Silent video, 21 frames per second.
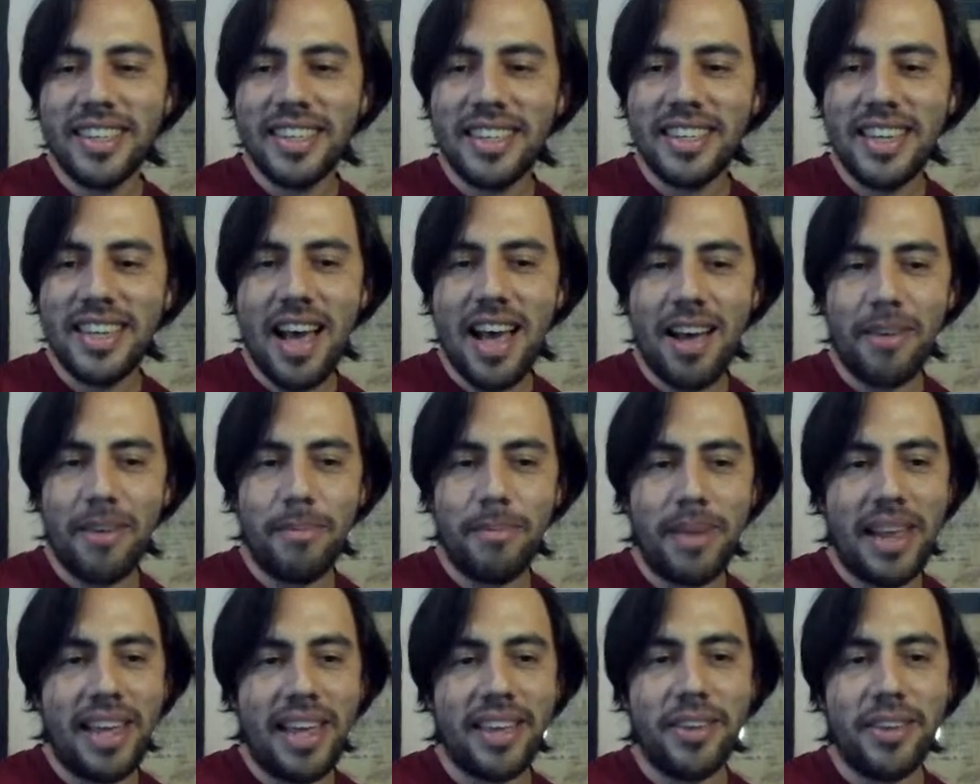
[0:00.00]
Yeah,
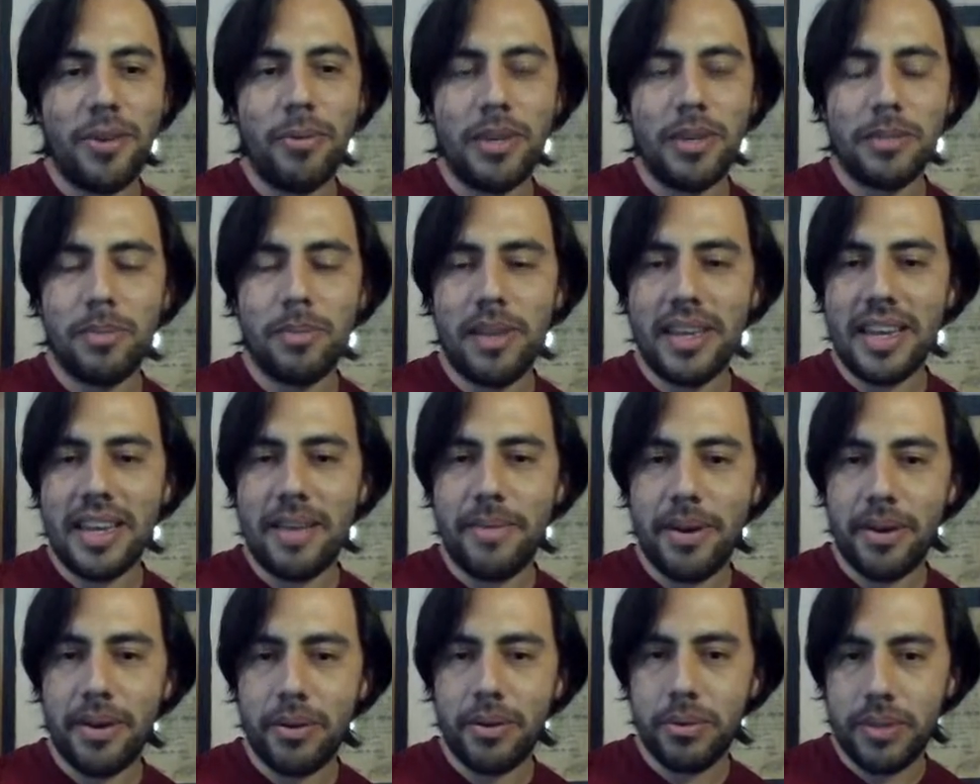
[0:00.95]
Blake, you was playing a
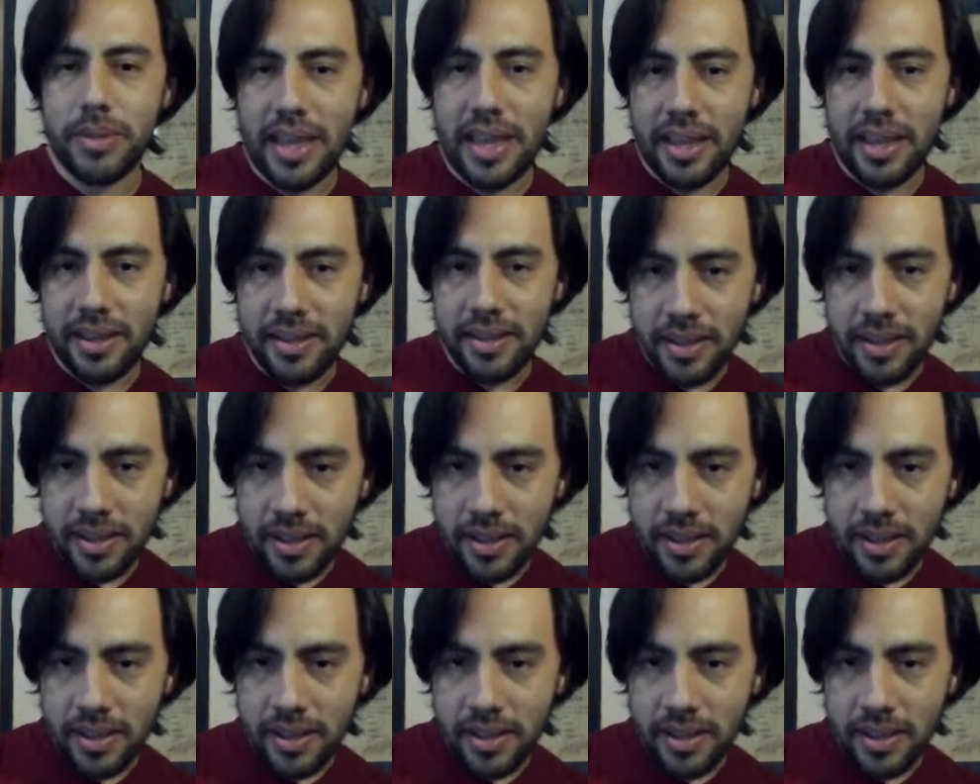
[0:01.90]
very good game.